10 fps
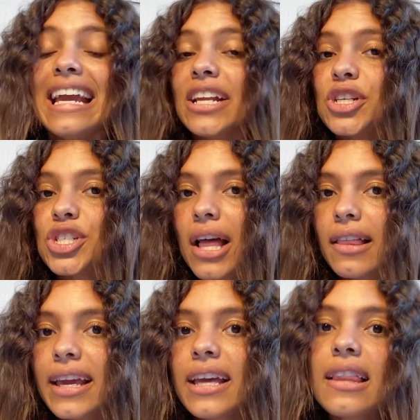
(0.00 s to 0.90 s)
inner
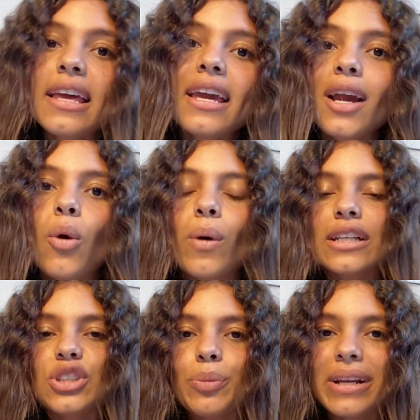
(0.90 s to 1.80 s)
child healing,
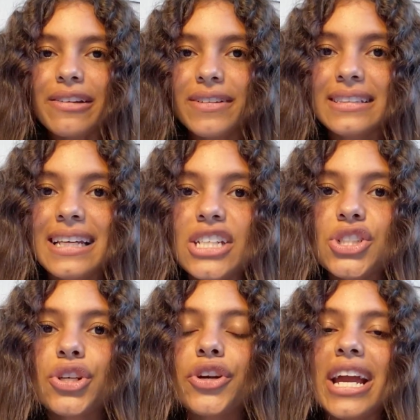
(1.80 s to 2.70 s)
quantum
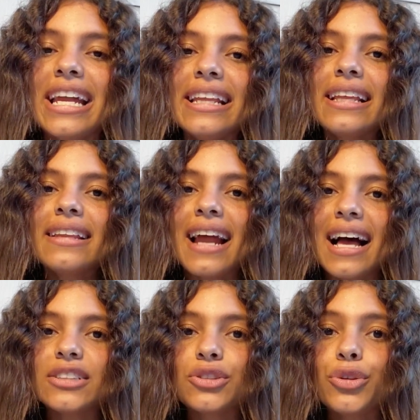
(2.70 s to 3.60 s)
manifestation, or anything that
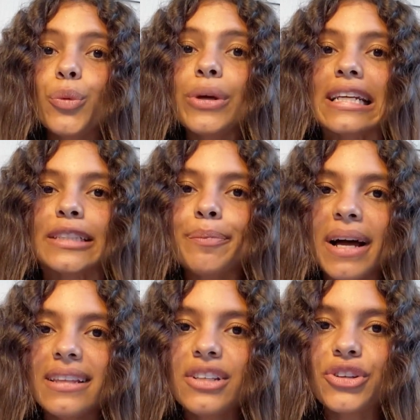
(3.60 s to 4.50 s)
has to do with
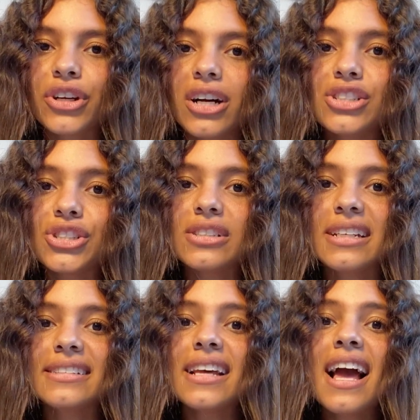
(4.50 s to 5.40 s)
expanding your
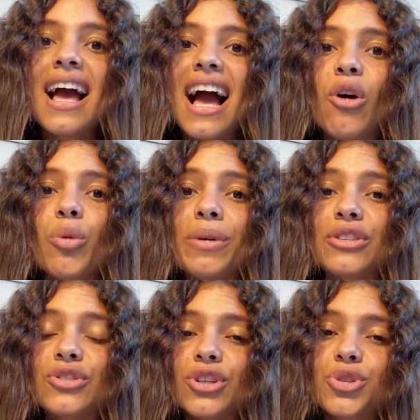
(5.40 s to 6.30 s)
consciousness, I will be
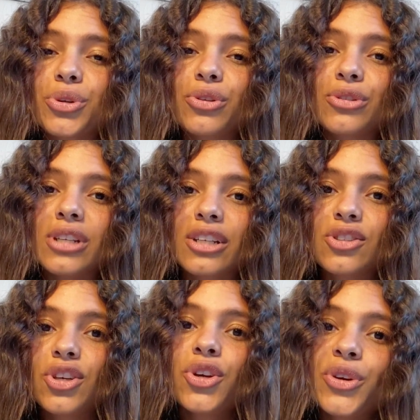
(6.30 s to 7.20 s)
so thrilled to talk
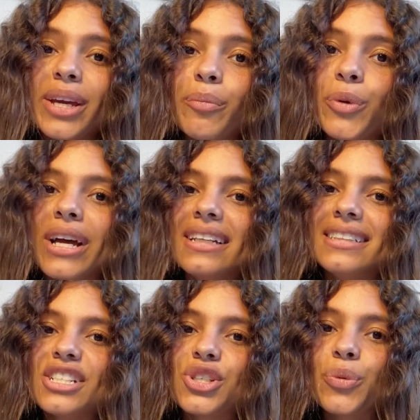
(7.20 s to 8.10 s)
to you. You can book a
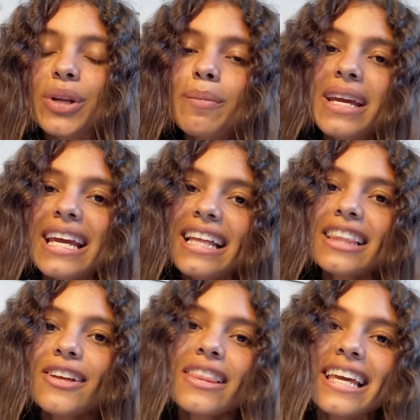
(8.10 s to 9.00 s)
session with me
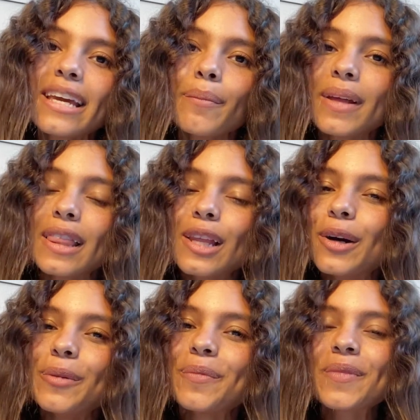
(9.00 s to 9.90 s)
in the link
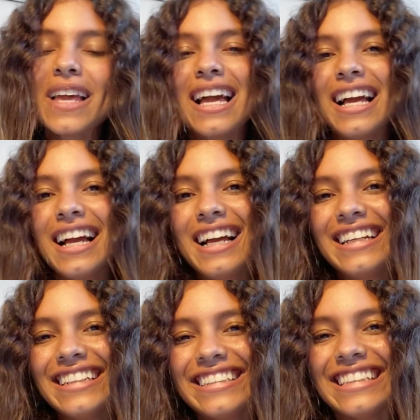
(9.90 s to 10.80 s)
below.
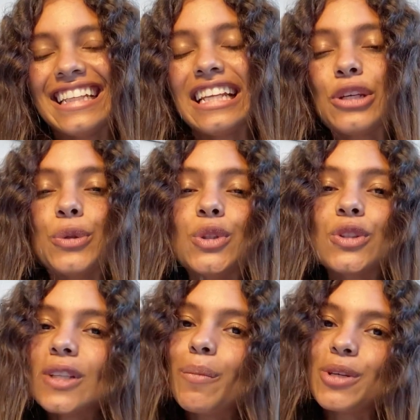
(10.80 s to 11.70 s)
Sending you
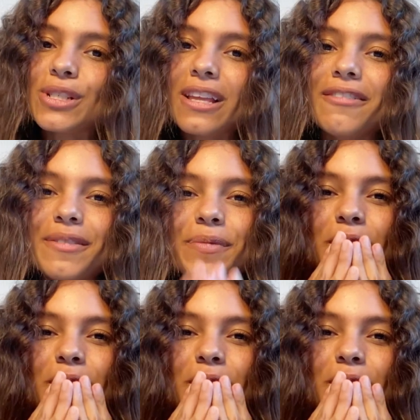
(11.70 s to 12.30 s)
so much love.